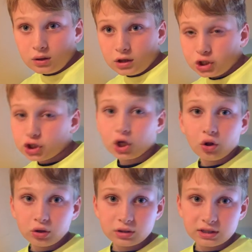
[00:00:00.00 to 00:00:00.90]

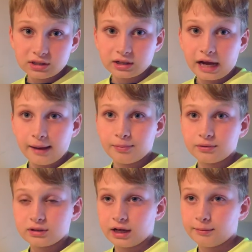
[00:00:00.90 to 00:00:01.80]
Salt is a
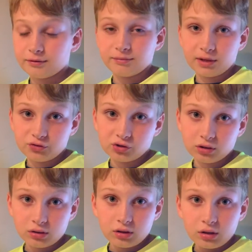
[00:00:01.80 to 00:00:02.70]
type of
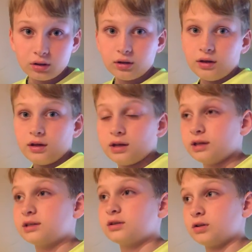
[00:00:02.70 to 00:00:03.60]
mineral.
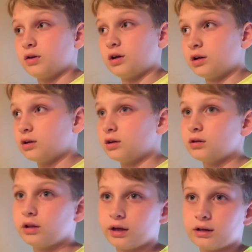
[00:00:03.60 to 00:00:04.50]
It's
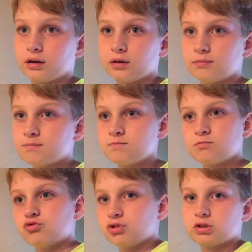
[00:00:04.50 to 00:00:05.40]
like a
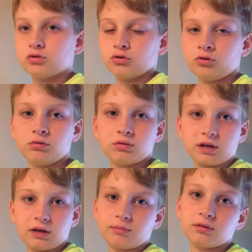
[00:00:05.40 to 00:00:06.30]
crystal
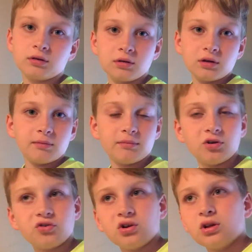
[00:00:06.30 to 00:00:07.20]
type
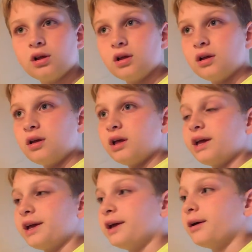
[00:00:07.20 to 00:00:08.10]
mineral,
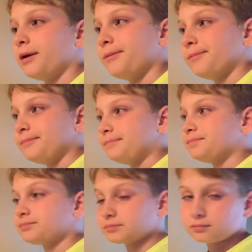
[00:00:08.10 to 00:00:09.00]
and
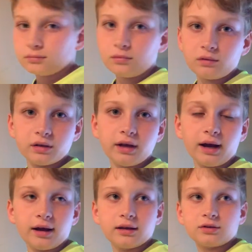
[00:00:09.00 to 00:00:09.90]

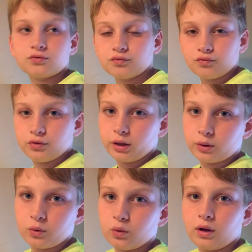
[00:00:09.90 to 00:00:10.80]
yeah, it's really
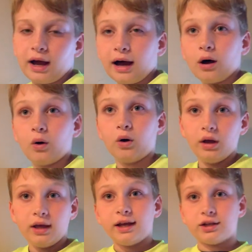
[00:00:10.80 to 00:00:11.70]
cool how
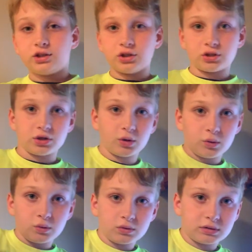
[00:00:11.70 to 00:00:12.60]
it just
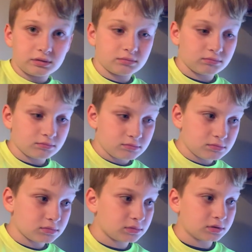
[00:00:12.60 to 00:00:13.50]
goes, and
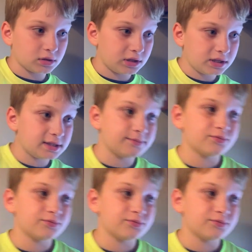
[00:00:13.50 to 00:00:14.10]
it's an easy